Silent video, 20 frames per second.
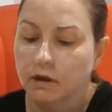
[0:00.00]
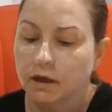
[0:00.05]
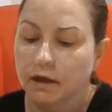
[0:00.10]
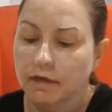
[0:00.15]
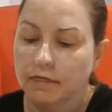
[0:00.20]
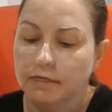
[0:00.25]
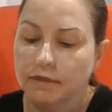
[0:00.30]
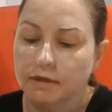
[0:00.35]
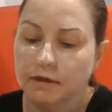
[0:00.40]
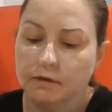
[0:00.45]

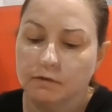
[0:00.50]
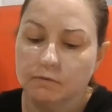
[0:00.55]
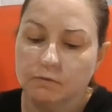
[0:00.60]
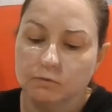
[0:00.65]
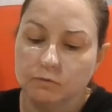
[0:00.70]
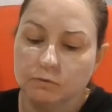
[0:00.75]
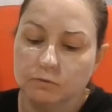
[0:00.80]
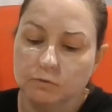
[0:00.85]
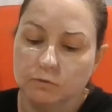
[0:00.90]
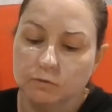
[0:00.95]
And
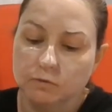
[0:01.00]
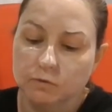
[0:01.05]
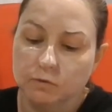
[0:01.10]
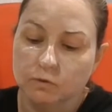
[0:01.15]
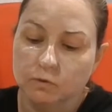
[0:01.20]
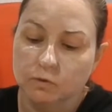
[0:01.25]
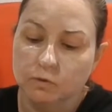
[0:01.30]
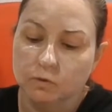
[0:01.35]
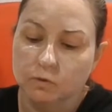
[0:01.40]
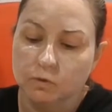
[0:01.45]
then
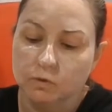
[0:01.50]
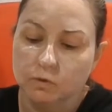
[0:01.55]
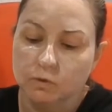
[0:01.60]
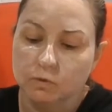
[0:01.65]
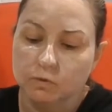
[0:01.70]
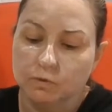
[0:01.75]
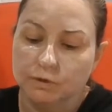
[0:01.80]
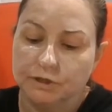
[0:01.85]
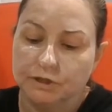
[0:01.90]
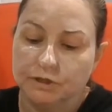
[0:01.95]

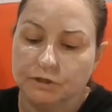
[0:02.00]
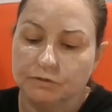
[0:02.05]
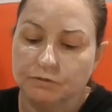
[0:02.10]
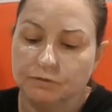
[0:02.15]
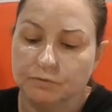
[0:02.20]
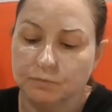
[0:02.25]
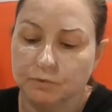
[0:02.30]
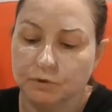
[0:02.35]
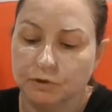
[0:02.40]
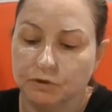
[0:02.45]
we just
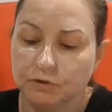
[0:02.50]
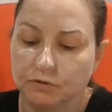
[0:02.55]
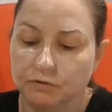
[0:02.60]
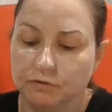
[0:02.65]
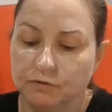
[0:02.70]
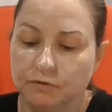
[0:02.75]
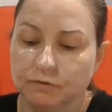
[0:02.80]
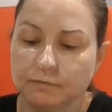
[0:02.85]
remove.